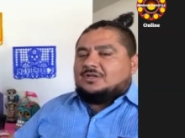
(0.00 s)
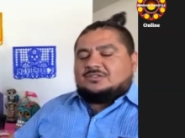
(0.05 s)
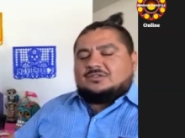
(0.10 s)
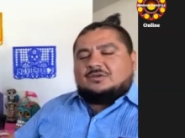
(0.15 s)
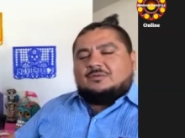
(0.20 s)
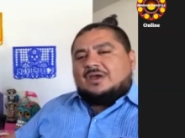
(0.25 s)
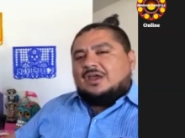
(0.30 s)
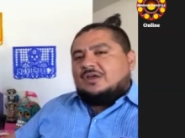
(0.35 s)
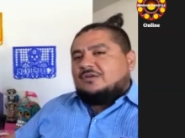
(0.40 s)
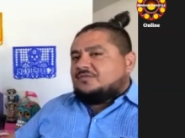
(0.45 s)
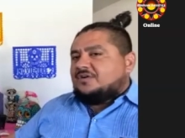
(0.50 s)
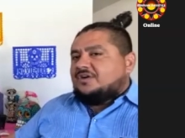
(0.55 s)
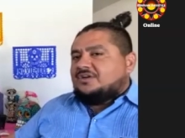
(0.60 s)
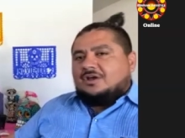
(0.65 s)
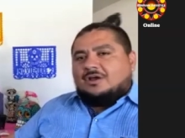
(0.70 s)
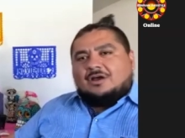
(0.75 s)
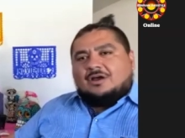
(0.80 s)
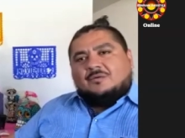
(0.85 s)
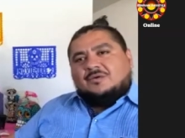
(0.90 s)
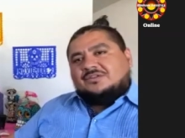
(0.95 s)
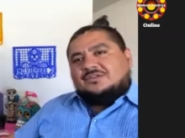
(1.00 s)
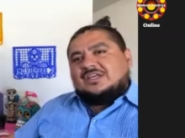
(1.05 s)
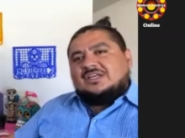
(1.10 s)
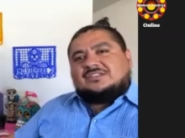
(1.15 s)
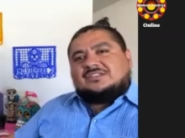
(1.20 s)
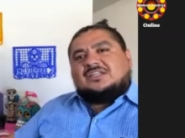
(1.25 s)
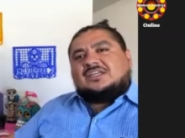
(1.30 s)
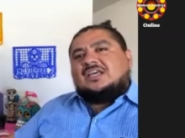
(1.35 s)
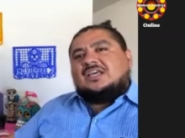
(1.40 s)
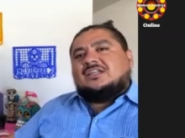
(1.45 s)
So my ofrenda always has
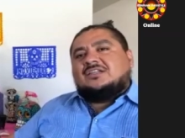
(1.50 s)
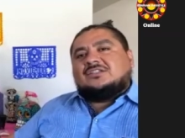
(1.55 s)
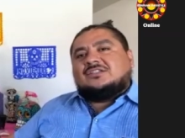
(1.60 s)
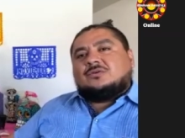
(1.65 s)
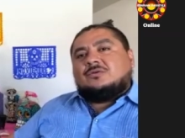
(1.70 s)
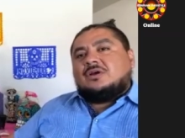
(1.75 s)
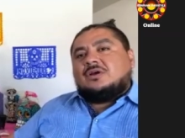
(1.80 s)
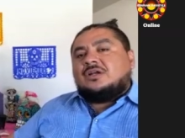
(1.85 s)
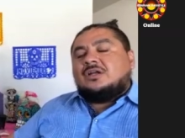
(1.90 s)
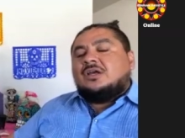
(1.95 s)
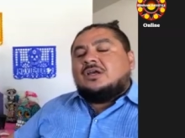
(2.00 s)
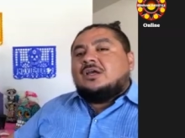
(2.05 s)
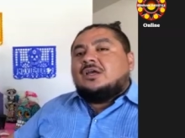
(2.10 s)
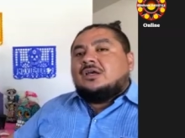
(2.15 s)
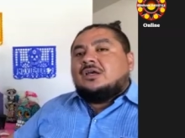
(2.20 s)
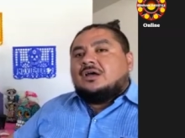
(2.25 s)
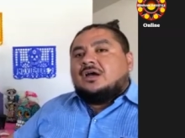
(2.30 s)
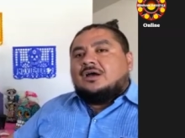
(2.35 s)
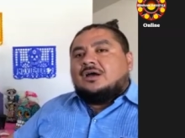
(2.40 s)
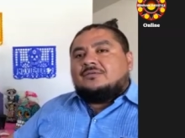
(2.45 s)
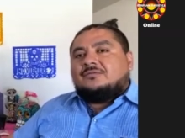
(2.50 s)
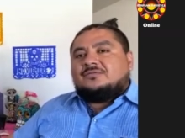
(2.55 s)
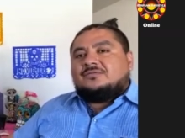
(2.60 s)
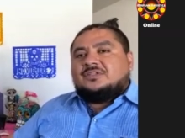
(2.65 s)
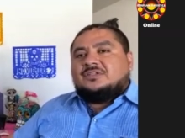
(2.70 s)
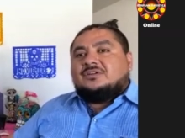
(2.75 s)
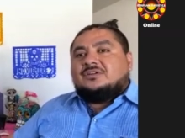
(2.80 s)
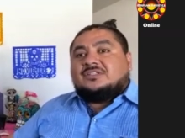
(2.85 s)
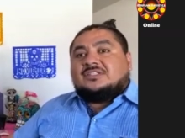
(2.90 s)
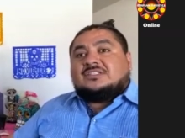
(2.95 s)
tequila and squirt, uh,
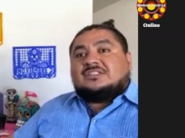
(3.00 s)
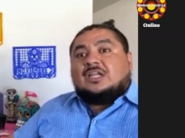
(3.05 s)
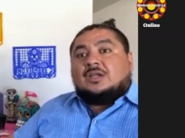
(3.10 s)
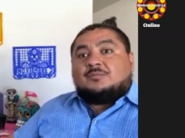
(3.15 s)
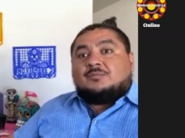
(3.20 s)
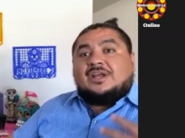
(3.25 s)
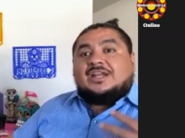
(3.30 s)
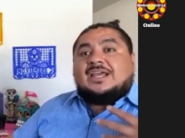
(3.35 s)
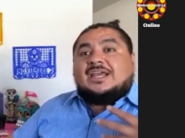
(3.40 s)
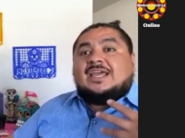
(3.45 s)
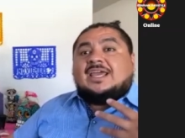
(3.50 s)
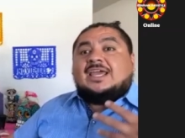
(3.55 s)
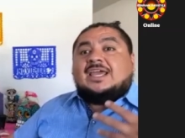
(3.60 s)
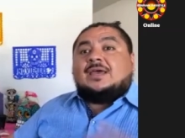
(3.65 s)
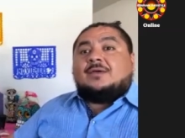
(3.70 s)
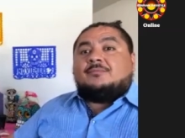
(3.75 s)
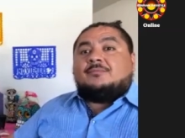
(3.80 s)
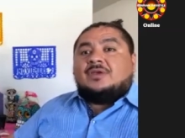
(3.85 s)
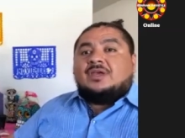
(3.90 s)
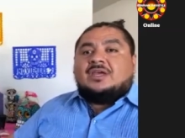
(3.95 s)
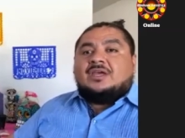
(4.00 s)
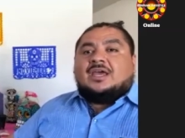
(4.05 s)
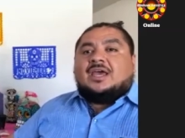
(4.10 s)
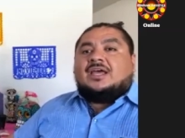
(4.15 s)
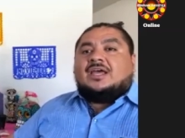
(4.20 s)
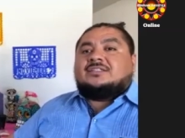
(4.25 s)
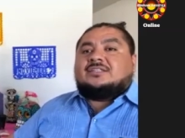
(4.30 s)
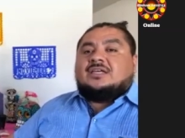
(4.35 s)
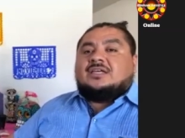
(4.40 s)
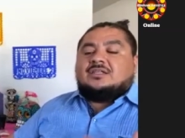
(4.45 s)
you know, to celebrate him
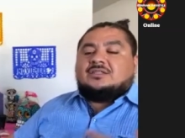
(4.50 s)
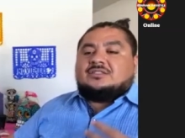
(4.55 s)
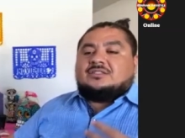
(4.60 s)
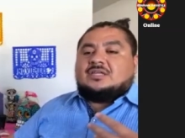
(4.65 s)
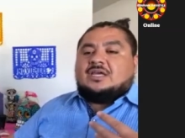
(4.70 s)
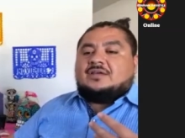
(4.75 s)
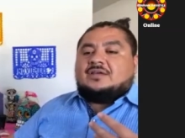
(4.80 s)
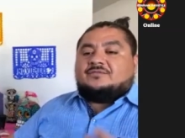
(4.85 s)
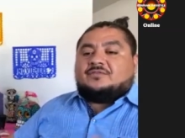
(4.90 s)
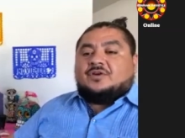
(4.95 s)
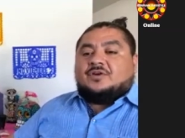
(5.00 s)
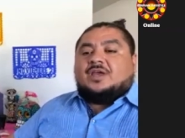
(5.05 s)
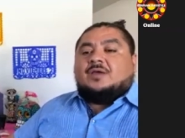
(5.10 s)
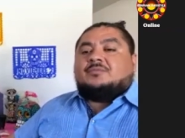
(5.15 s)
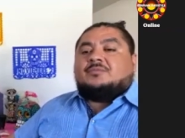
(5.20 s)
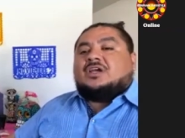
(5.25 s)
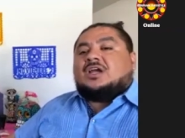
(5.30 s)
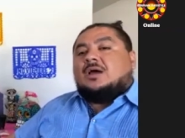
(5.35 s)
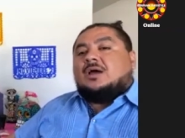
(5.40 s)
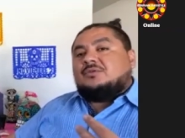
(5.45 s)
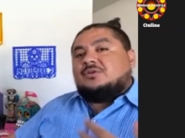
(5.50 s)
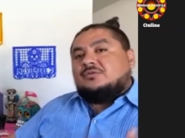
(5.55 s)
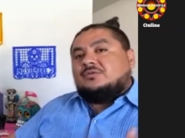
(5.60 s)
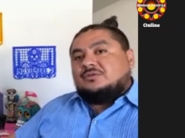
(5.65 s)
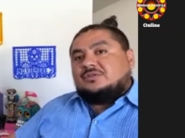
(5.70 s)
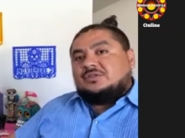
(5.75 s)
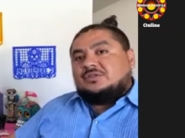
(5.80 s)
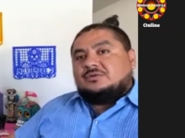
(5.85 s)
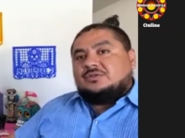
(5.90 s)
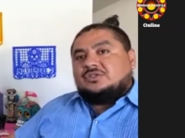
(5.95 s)
and, and, and for him to come to,
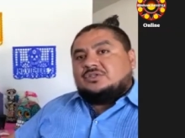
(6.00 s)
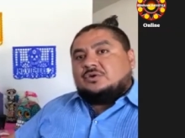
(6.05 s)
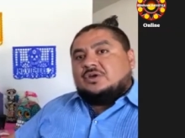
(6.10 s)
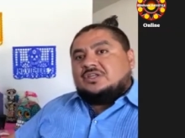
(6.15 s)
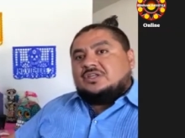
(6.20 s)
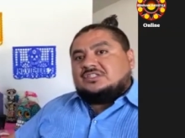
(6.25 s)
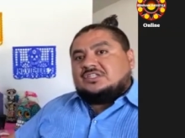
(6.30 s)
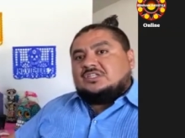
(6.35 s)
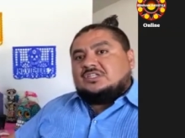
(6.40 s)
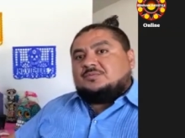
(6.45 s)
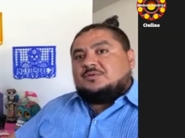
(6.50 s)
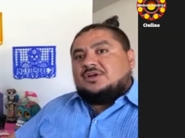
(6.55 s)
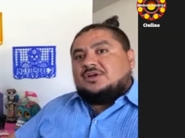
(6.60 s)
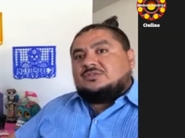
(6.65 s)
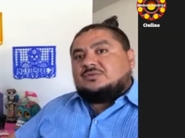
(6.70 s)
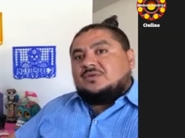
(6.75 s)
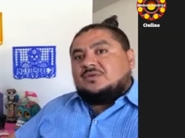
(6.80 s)
to enjoy this experience with